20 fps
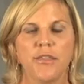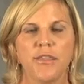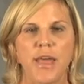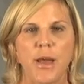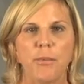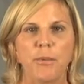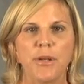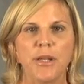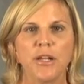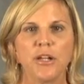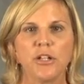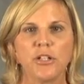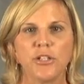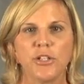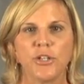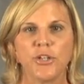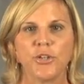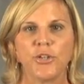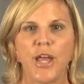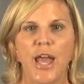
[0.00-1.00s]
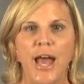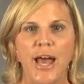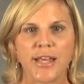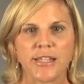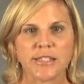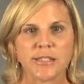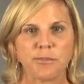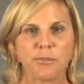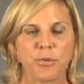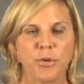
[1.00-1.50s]
That would include
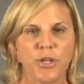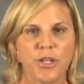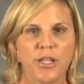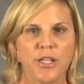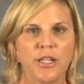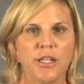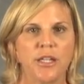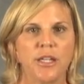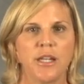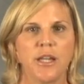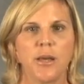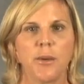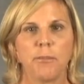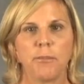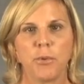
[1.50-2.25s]
aspirin,